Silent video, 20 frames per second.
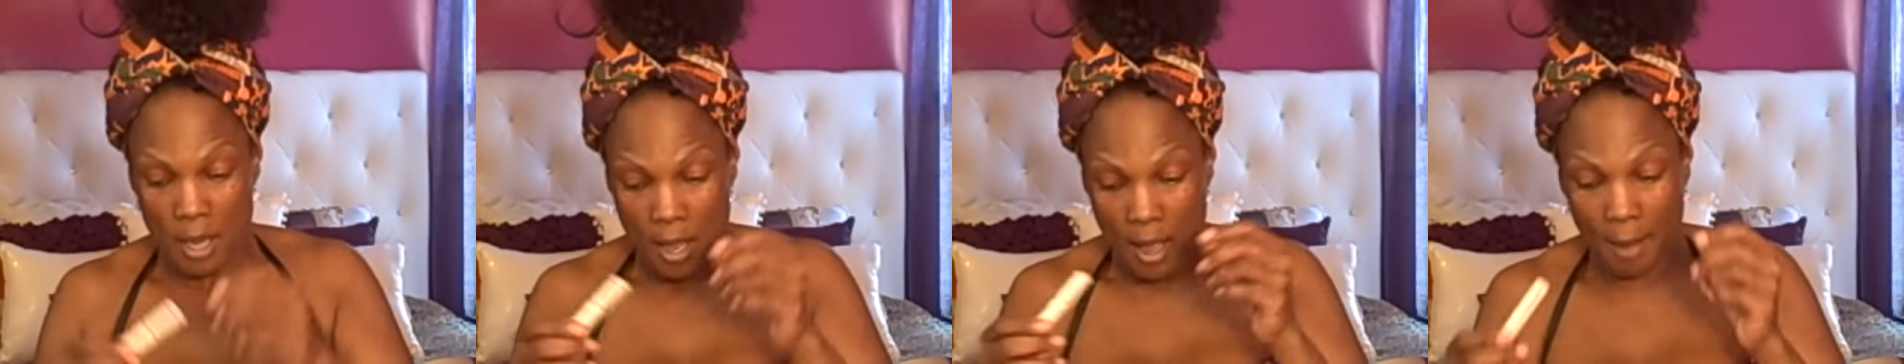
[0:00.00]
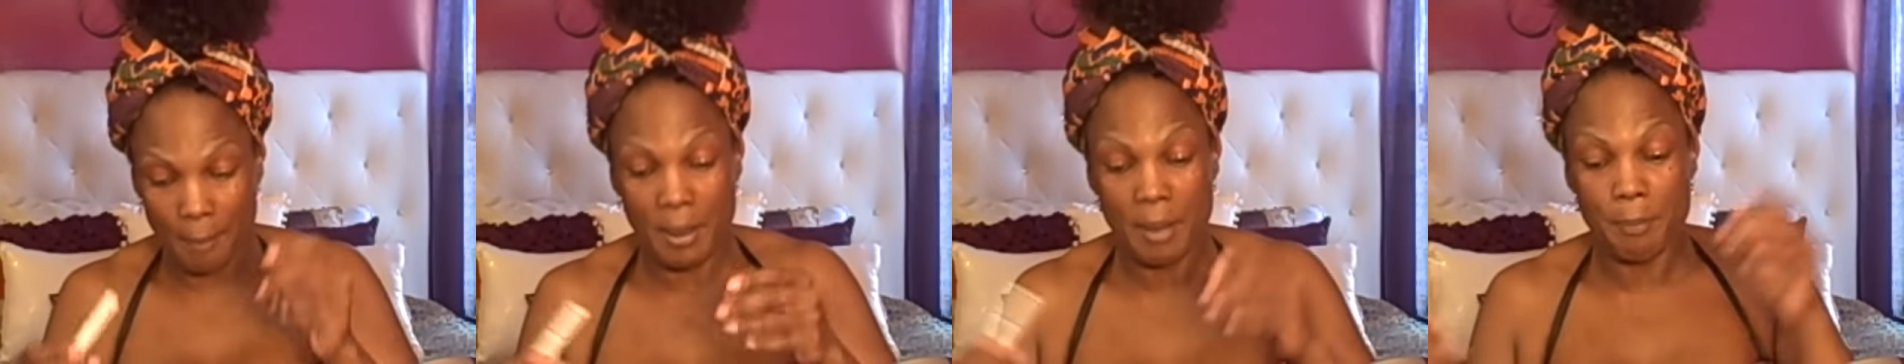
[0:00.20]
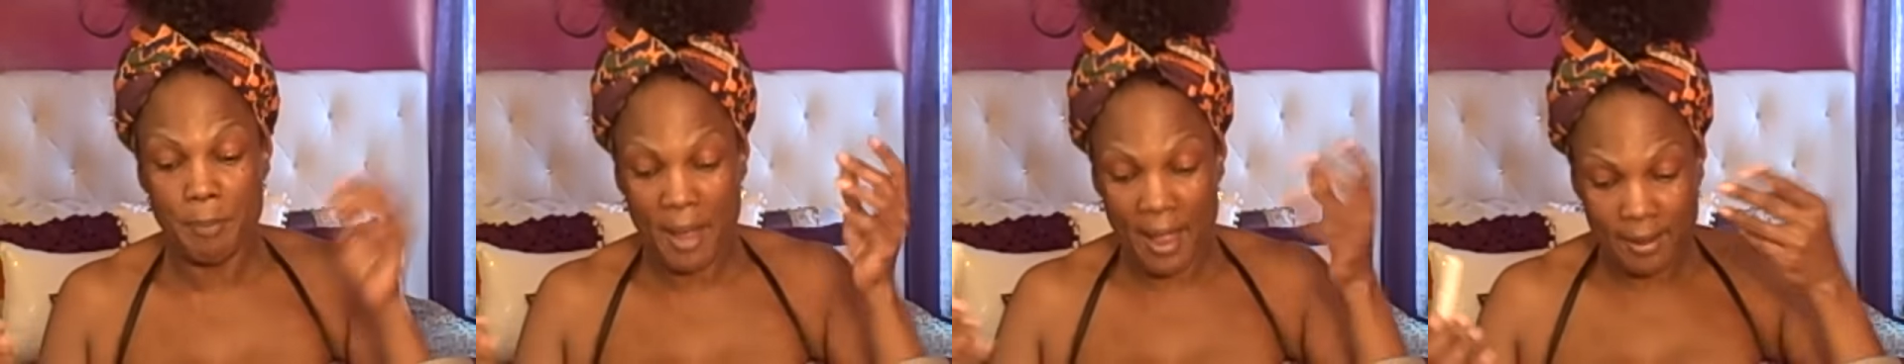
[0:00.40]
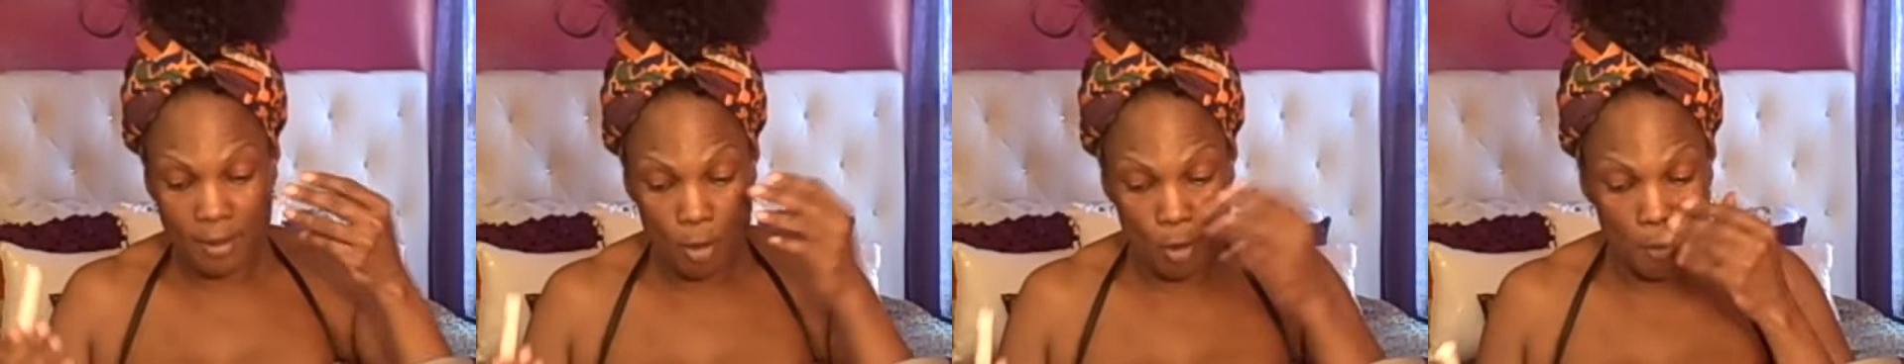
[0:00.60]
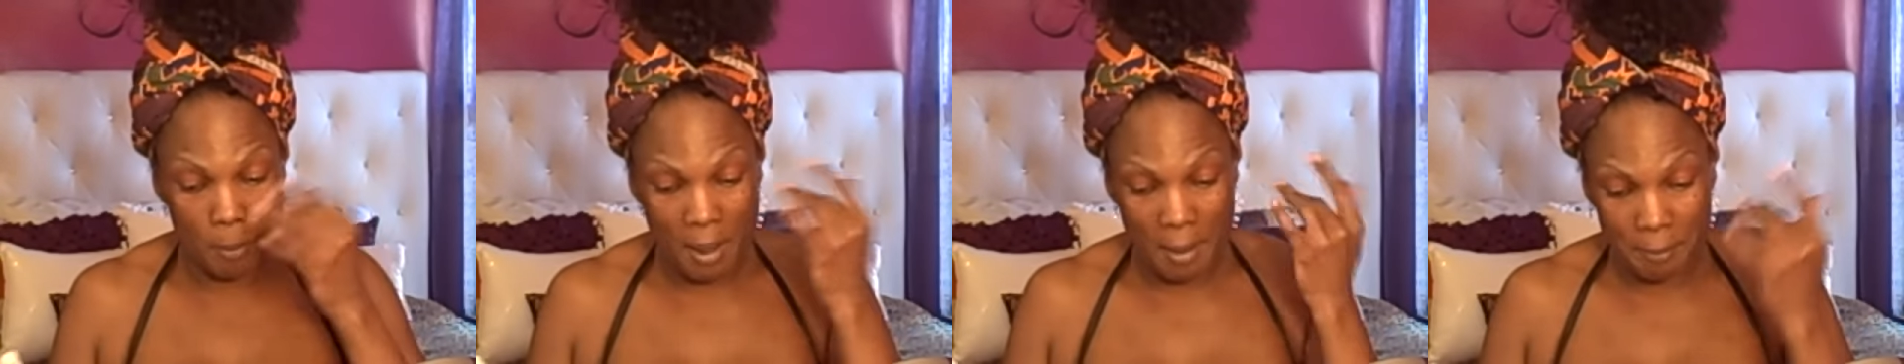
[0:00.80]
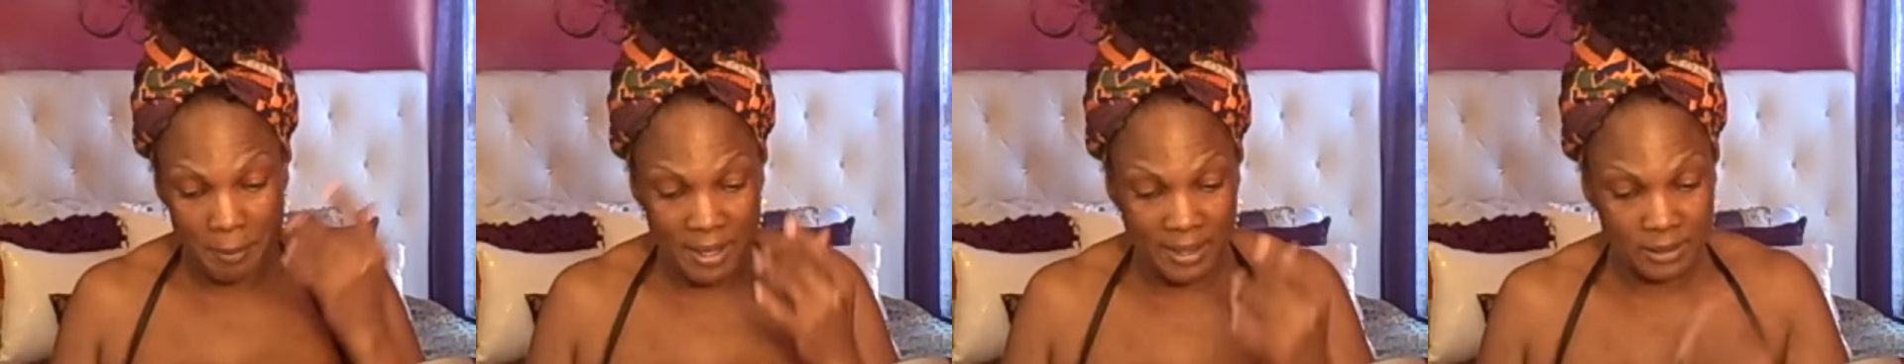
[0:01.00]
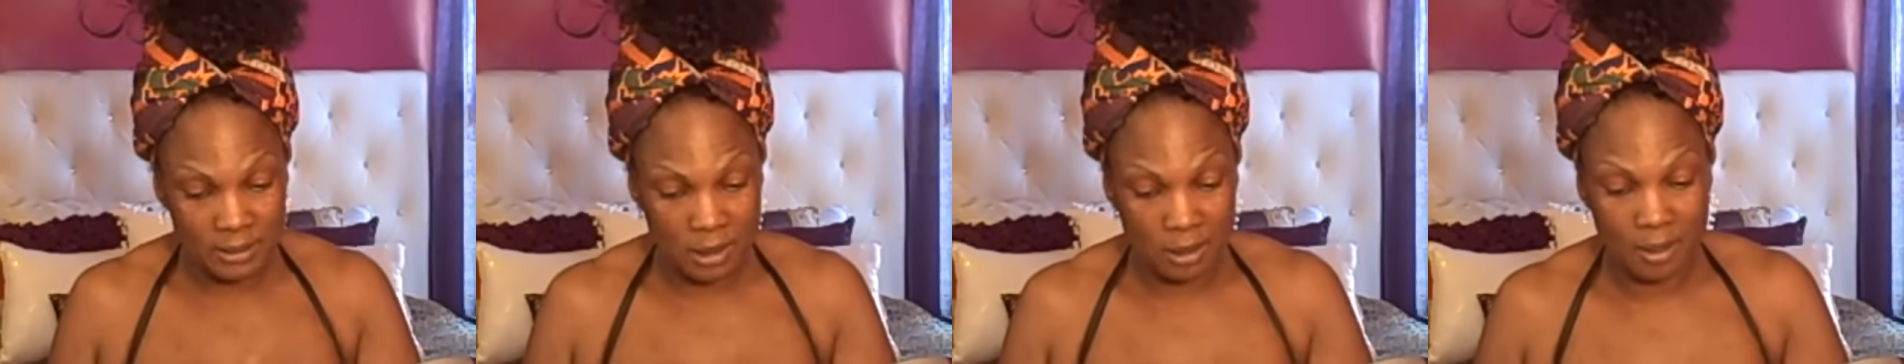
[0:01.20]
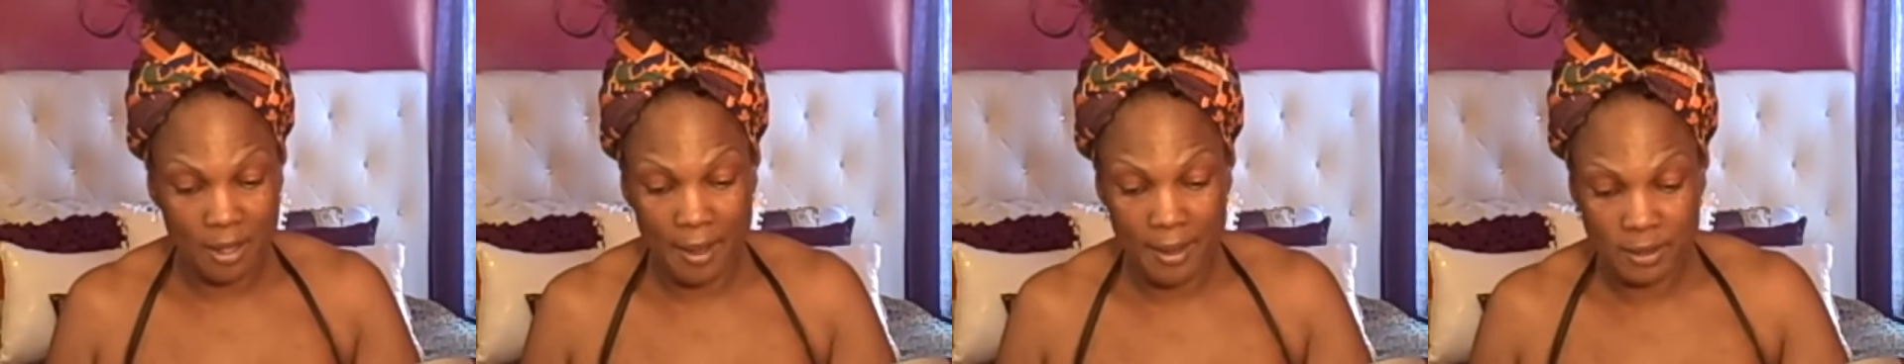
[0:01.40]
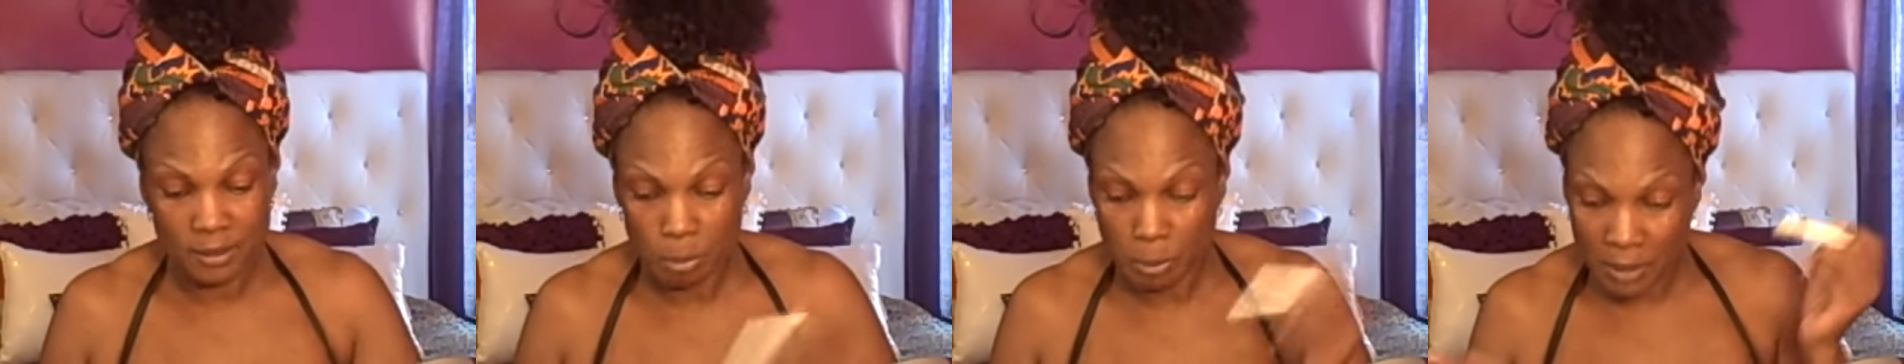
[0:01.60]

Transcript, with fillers: I mean, back on my minks and things,